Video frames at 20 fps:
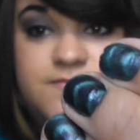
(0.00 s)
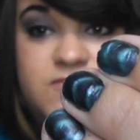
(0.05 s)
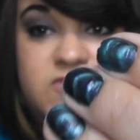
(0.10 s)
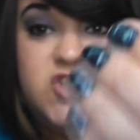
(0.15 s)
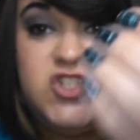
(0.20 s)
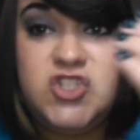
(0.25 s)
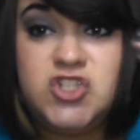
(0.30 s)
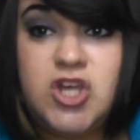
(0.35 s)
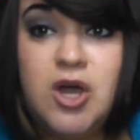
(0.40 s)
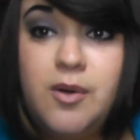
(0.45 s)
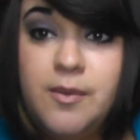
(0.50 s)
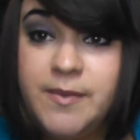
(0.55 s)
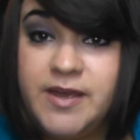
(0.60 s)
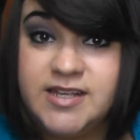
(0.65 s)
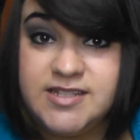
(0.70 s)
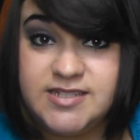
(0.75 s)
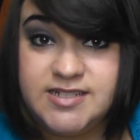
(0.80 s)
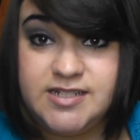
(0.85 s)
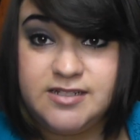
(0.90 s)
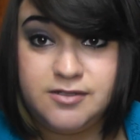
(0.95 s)
So
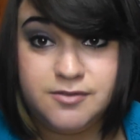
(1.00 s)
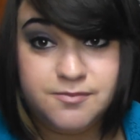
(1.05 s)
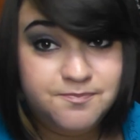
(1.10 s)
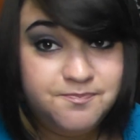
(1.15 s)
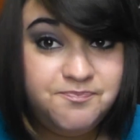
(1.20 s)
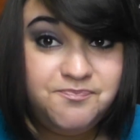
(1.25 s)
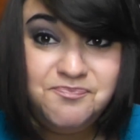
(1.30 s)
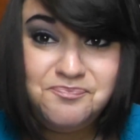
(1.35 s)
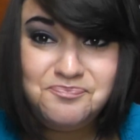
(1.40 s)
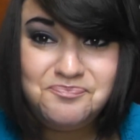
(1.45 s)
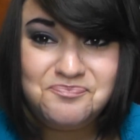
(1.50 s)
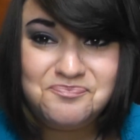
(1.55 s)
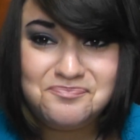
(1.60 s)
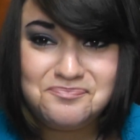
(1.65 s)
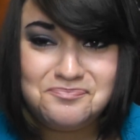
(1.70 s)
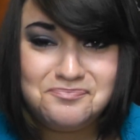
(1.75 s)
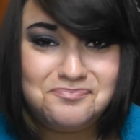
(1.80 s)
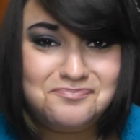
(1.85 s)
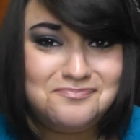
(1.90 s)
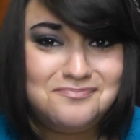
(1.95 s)
amazing.
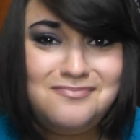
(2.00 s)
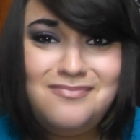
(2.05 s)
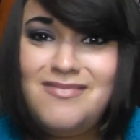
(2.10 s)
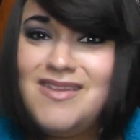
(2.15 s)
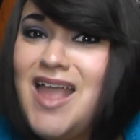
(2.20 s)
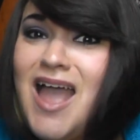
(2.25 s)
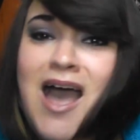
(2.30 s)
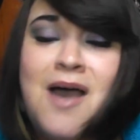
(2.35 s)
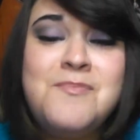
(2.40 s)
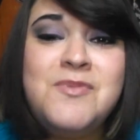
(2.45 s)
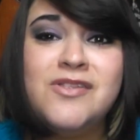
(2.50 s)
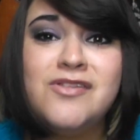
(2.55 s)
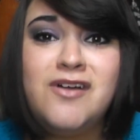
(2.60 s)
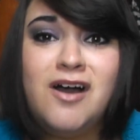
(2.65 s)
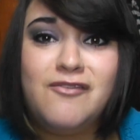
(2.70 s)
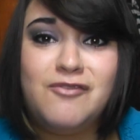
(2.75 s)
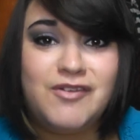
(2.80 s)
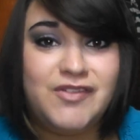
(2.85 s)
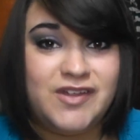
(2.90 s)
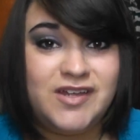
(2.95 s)
I'm in
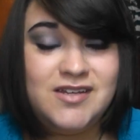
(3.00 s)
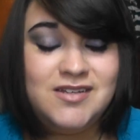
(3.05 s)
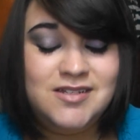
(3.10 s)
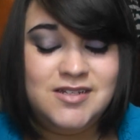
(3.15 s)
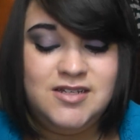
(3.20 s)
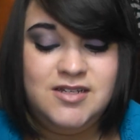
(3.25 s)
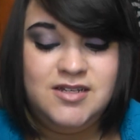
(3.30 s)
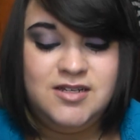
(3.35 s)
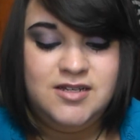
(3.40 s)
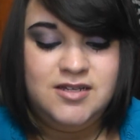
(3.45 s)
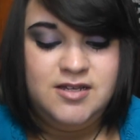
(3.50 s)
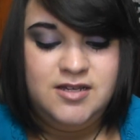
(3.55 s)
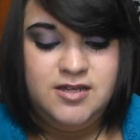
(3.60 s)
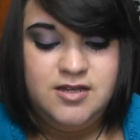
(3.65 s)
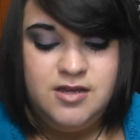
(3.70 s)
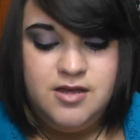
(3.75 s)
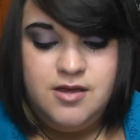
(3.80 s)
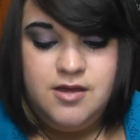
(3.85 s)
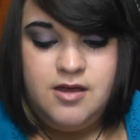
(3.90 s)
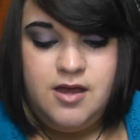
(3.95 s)
love with it.
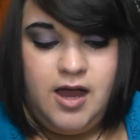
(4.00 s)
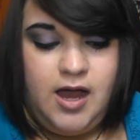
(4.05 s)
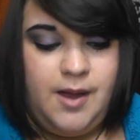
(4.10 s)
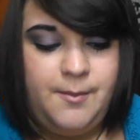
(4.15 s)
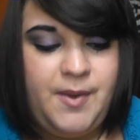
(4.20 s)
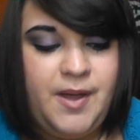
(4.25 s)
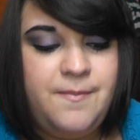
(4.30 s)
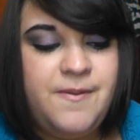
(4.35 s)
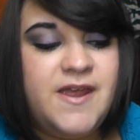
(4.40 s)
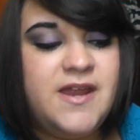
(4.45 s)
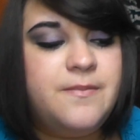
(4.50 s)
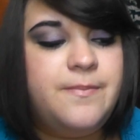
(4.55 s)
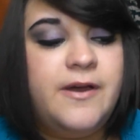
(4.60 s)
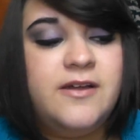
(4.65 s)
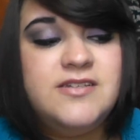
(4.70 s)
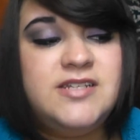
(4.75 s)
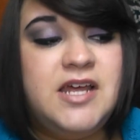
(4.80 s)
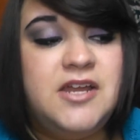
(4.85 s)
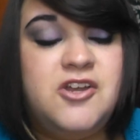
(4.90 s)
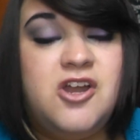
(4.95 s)
Um, I paid
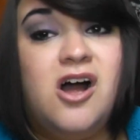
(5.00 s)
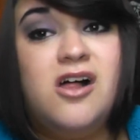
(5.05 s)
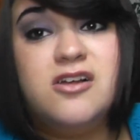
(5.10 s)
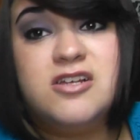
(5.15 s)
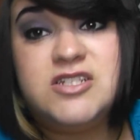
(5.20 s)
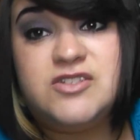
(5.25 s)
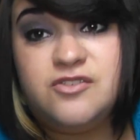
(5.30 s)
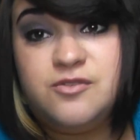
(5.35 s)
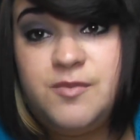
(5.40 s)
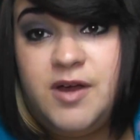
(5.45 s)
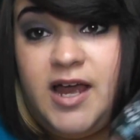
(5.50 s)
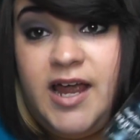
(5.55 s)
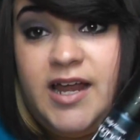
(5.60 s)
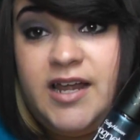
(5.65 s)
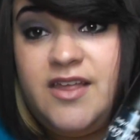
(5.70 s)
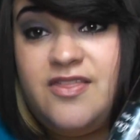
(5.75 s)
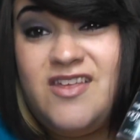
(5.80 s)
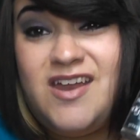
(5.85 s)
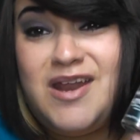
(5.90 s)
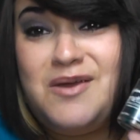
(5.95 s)
about $10 for
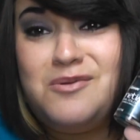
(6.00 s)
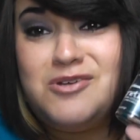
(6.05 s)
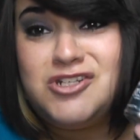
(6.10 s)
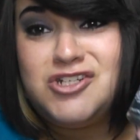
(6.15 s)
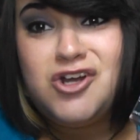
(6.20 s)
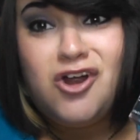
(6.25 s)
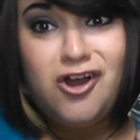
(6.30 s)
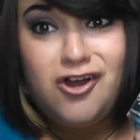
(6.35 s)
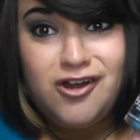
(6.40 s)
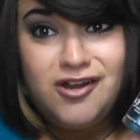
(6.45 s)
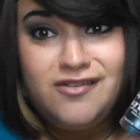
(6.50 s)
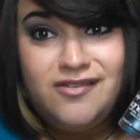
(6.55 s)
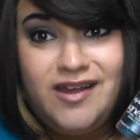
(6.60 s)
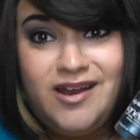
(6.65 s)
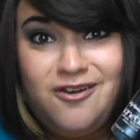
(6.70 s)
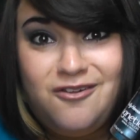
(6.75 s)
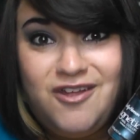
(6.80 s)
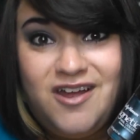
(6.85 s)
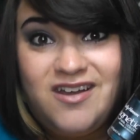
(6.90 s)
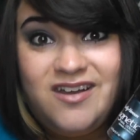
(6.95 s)
mine, and then I went to Target
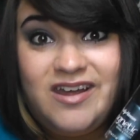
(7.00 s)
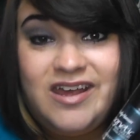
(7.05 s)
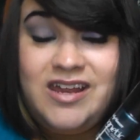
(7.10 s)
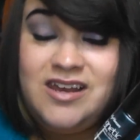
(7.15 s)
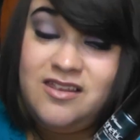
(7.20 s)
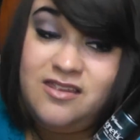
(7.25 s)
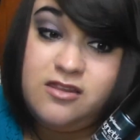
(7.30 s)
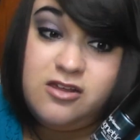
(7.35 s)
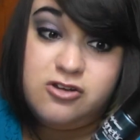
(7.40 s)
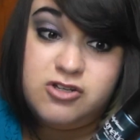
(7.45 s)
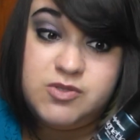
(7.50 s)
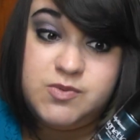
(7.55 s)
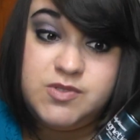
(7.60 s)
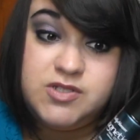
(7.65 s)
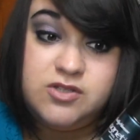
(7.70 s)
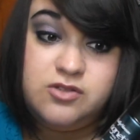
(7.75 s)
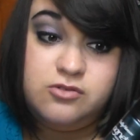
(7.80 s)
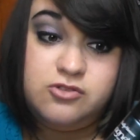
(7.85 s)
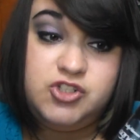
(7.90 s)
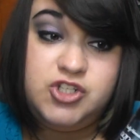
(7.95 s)
later that night, and theirs was
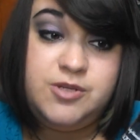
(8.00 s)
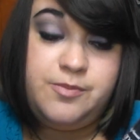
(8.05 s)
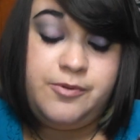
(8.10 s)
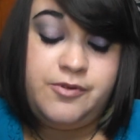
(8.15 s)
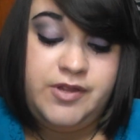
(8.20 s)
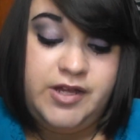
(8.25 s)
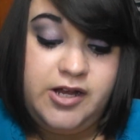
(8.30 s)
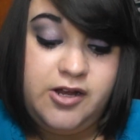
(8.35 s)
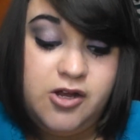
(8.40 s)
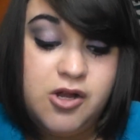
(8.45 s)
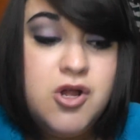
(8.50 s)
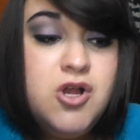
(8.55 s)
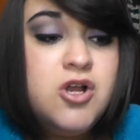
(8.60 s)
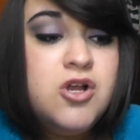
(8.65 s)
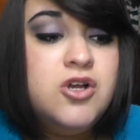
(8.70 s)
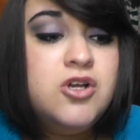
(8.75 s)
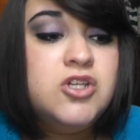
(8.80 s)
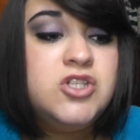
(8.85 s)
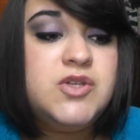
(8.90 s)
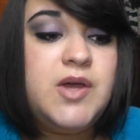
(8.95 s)
a little cheaper there.
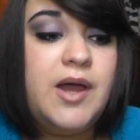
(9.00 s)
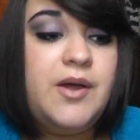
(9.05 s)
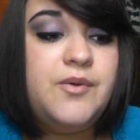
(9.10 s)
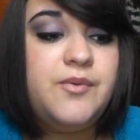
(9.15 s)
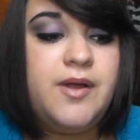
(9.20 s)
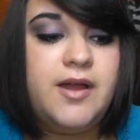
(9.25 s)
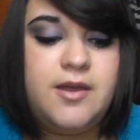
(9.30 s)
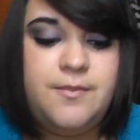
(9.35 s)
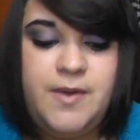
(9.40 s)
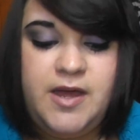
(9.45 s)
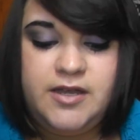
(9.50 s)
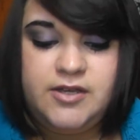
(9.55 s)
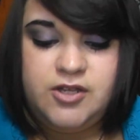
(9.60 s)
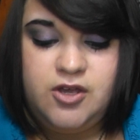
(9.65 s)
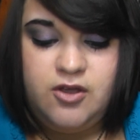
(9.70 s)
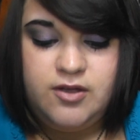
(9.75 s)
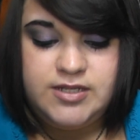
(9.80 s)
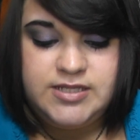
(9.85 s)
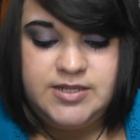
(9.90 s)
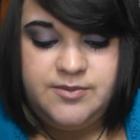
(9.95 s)
So I would recommend
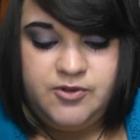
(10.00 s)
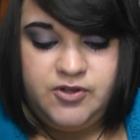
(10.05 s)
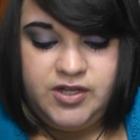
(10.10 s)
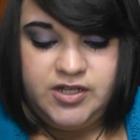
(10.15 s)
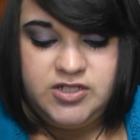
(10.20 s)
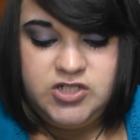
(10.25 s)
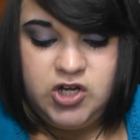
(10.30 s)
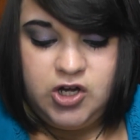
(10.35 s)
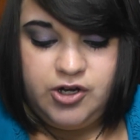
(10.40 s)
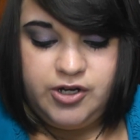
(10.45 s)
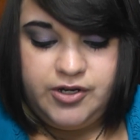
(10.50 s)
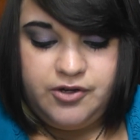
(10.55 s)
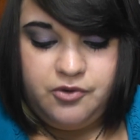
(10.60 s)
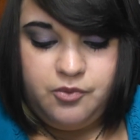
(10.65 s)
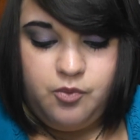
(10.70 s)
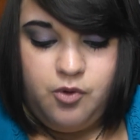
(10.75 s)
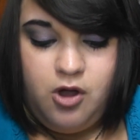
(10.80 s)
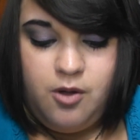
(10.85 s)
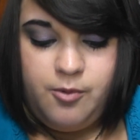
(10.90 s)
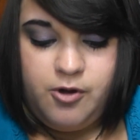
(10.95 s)
going somewhere like Target or
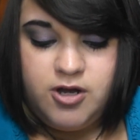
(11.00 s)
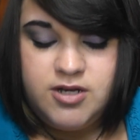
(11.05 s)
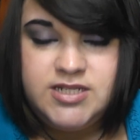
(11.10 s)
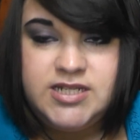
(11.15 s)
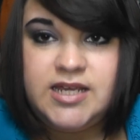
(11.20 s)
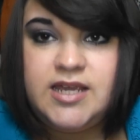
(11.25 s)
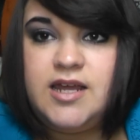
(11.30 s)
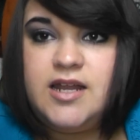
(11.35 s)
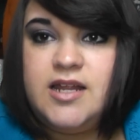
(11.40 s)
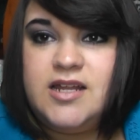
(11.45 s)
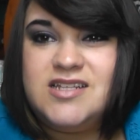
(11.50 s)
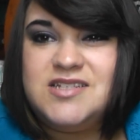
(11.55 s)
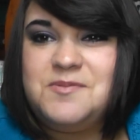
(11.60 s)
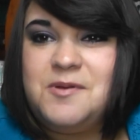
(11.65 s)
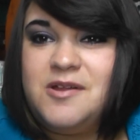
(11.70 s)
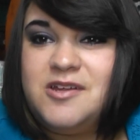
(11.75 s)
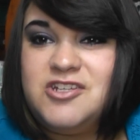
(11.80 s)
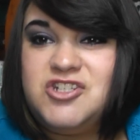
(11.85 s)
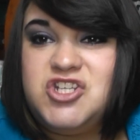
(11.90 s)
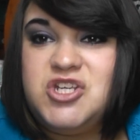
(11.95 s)
Walmart to get it. It's
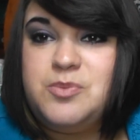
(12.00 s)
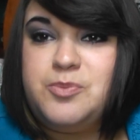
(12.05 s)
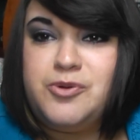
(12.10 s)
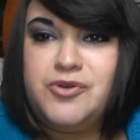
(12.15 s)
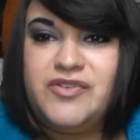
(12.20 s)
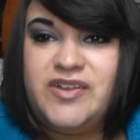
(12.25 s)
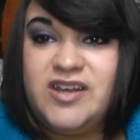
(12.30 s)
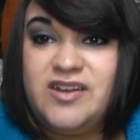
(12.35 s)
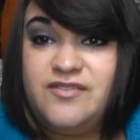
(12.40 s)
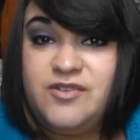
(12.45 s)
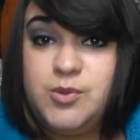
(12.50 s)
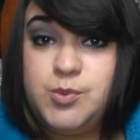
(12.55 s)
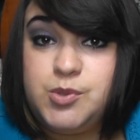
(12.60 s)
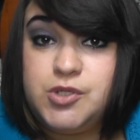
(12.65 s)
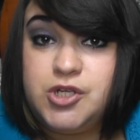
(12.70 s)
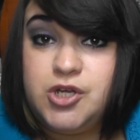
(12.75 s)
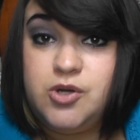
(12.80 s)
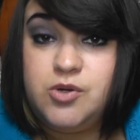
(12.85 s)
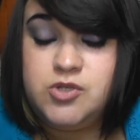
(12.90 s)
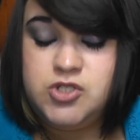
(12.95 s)
probably cheaper than if you
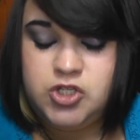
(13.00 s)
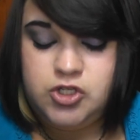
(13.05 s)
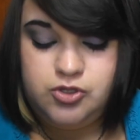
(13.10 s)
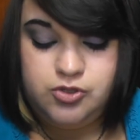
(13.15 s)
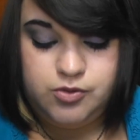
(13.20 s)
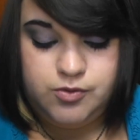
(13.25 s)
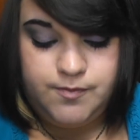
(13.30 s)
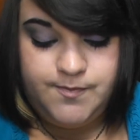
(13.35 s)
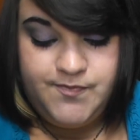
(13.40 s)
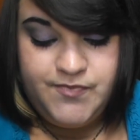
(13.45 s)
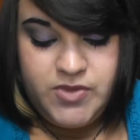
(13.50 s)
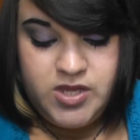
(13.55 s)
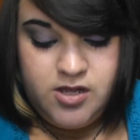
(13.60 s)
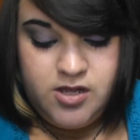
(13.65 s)
would go to,